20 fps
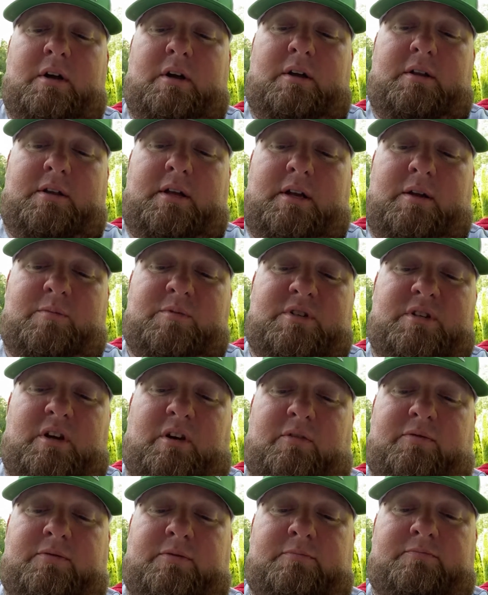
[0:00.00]
than
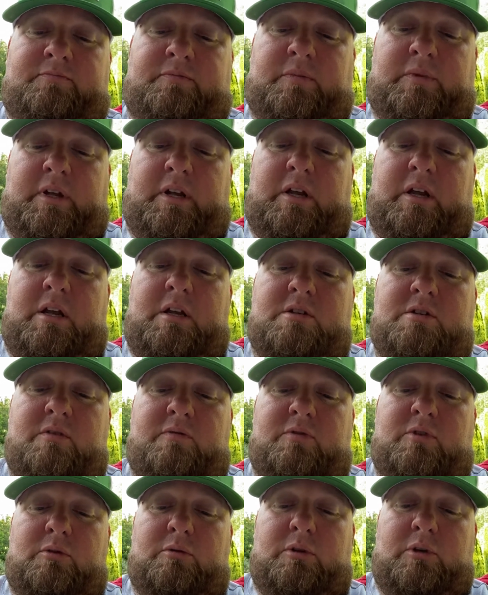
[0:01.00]
himself. Let each of
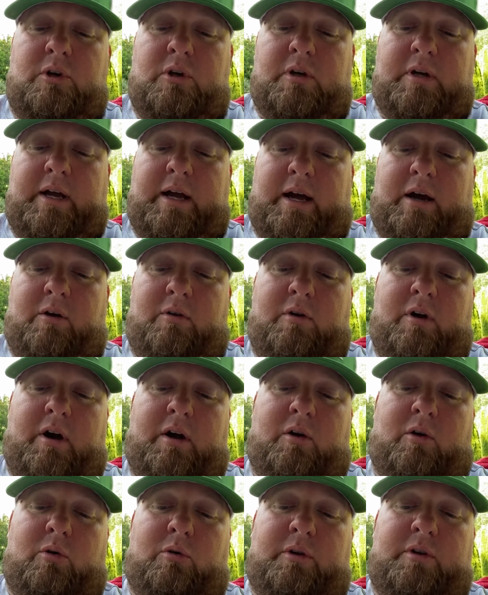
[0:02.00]
you look out
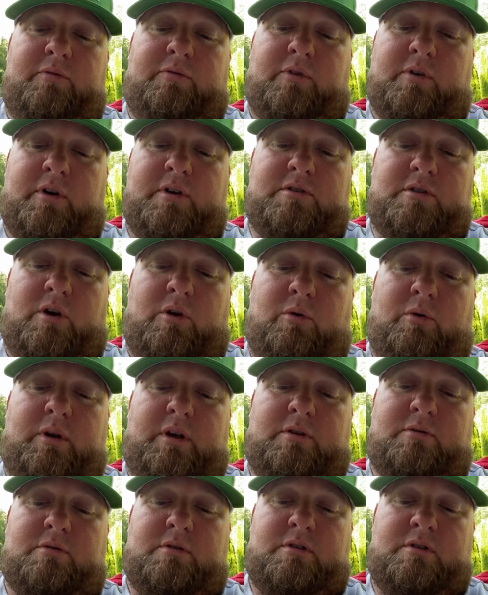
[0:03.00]
not only for his own
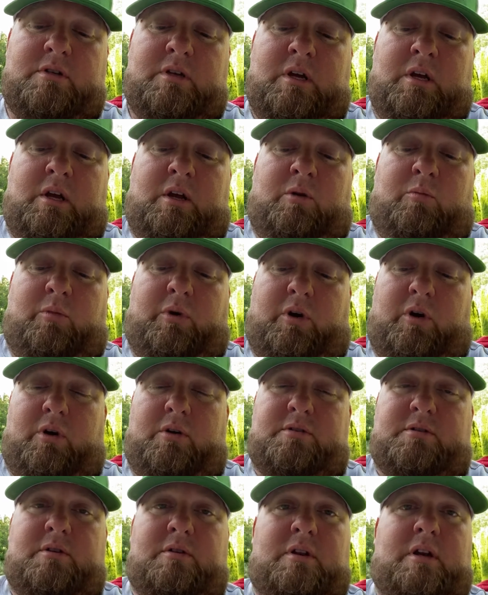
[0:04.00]
interest, but
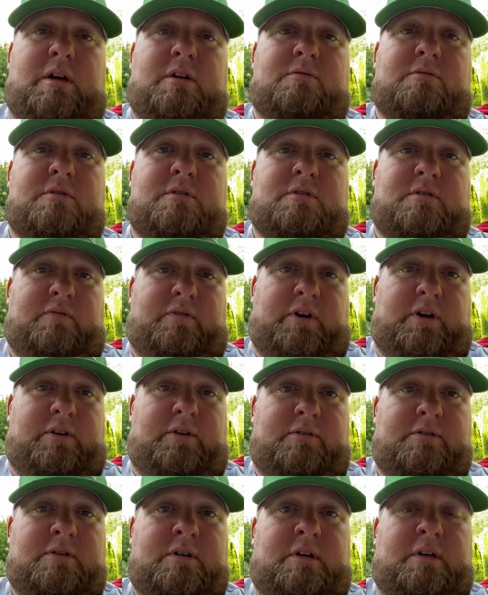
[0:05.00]
also the interest of
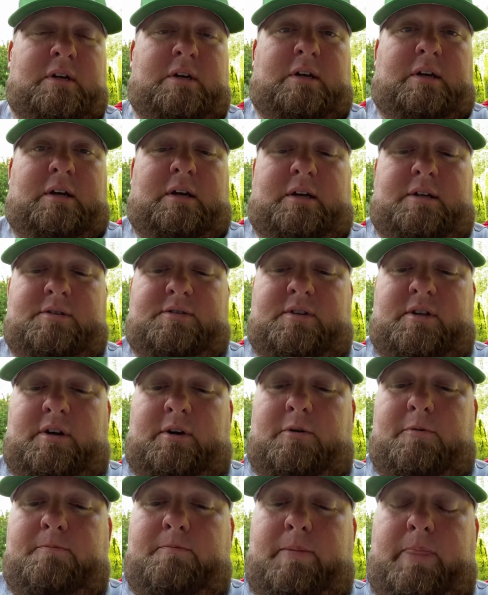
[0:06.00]
others." And
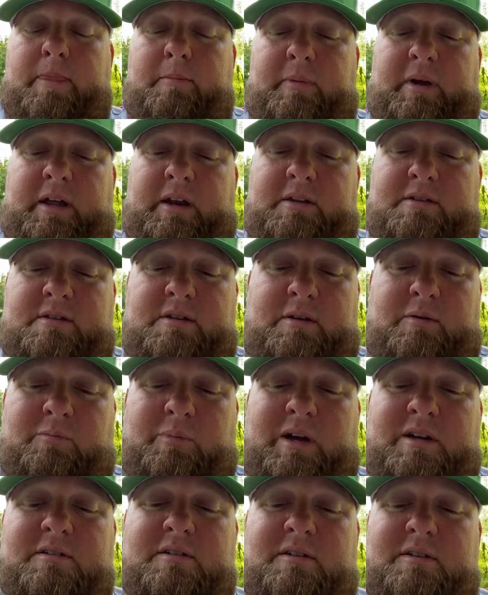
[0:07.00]
so, man, it's
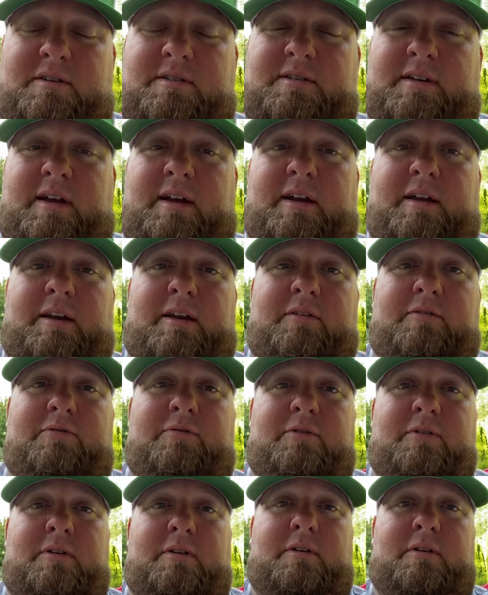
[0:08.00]
basically saying, if
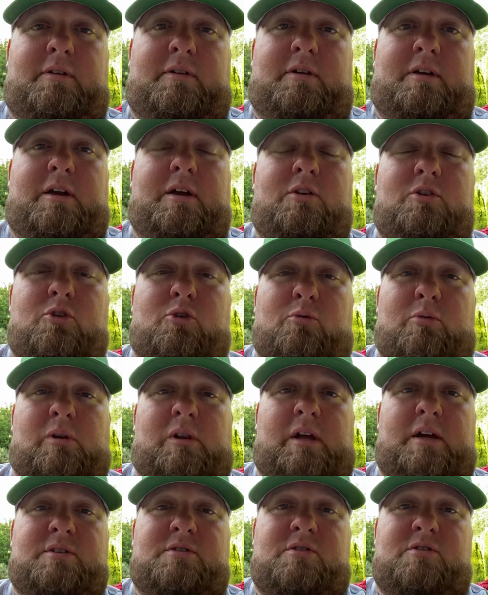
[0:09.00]
in your
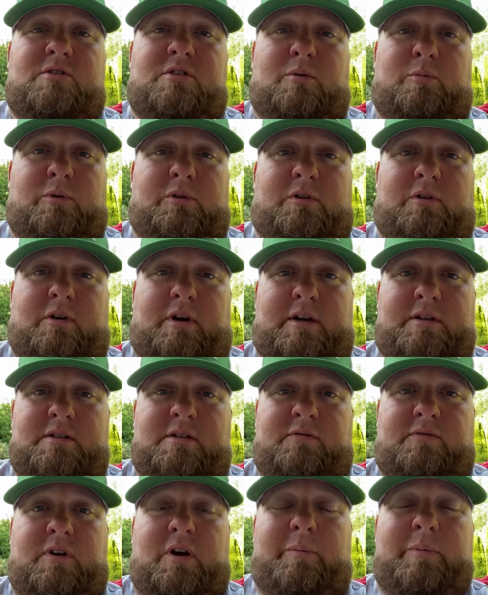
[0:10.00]
relationship with Christ,
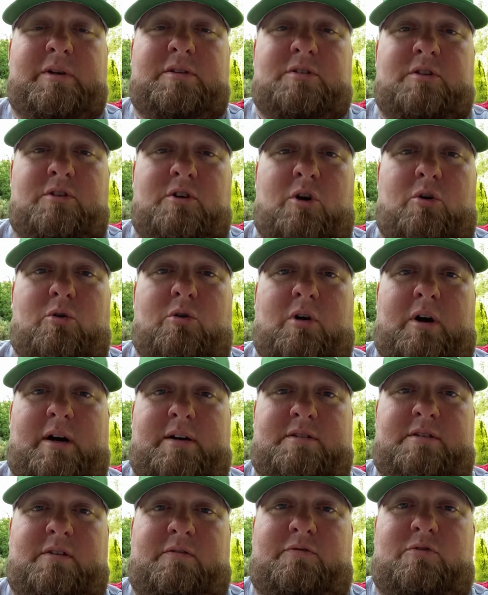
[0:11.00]
if coming to know
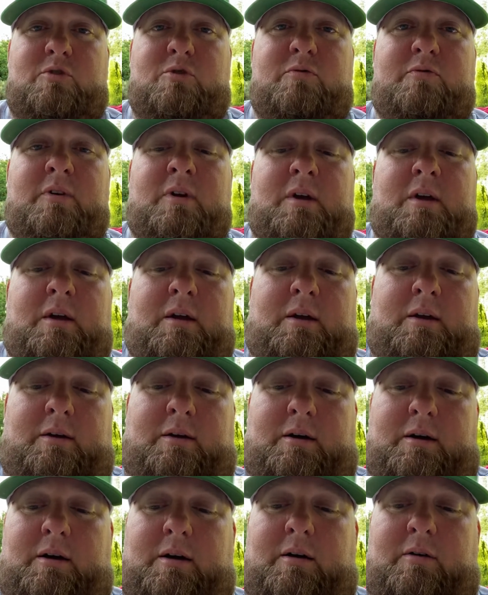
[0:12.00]
Christ, if you've
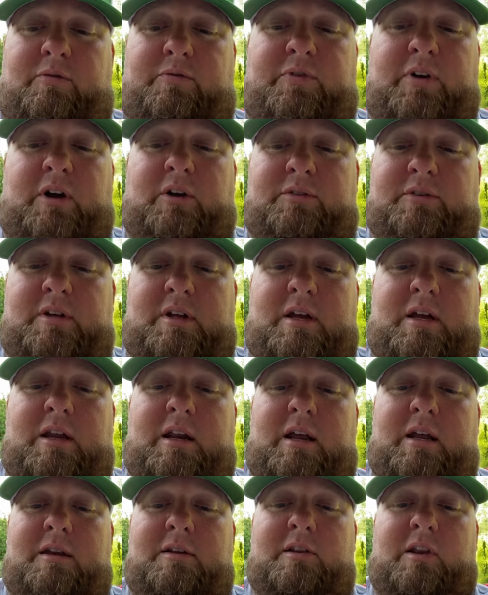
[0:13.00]
felt
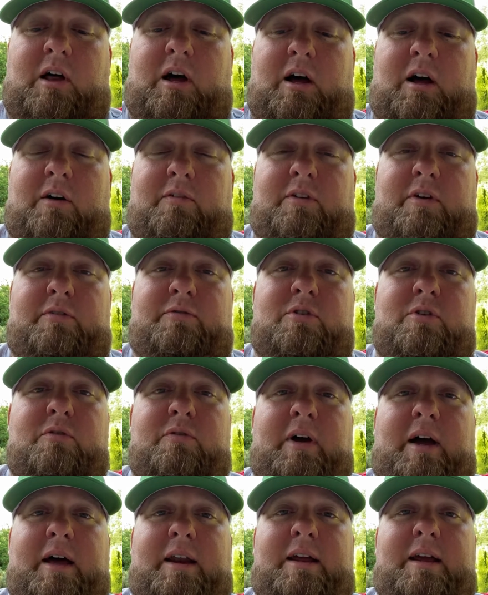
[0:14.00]
any love, if you've
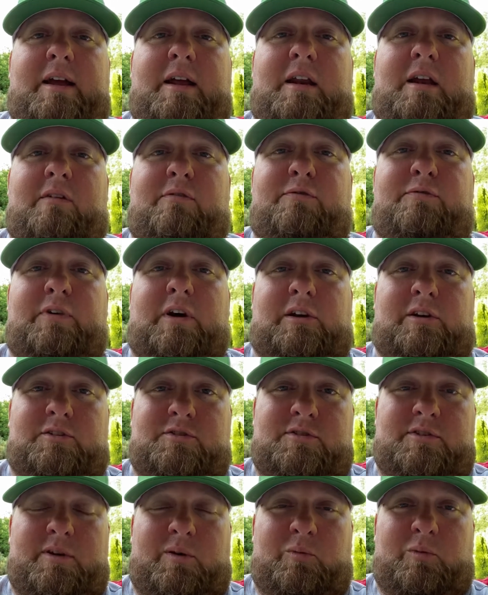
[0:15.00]
had any
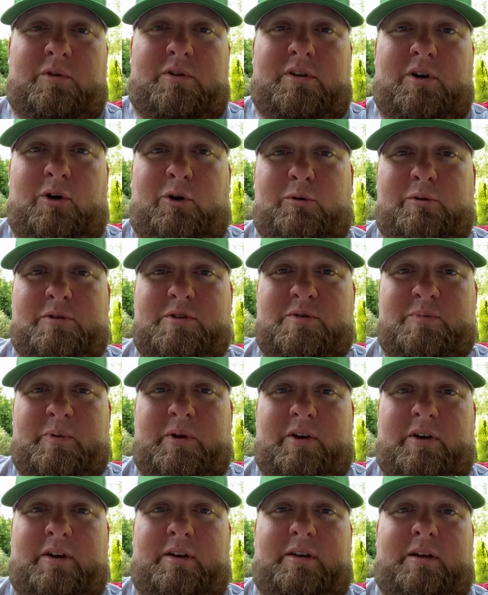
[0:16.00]
fellowship with the Holy
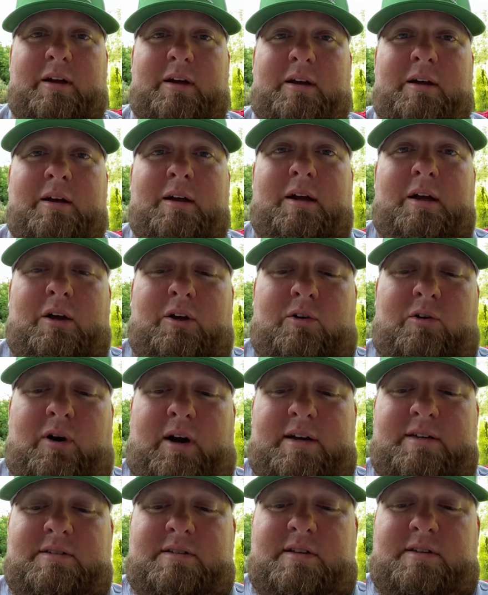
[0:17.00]
Spirit that
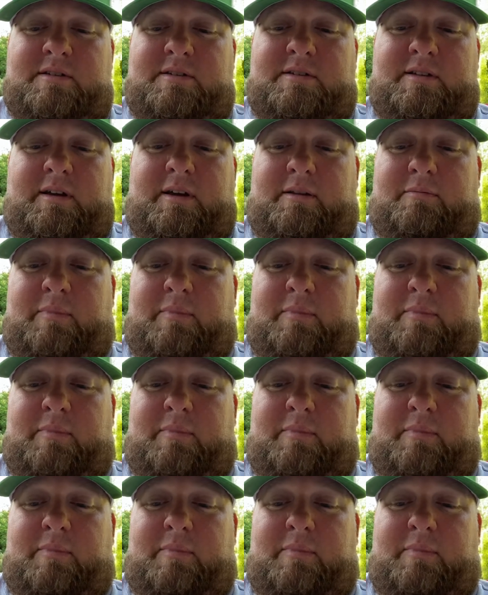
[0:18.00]
Christ has sent,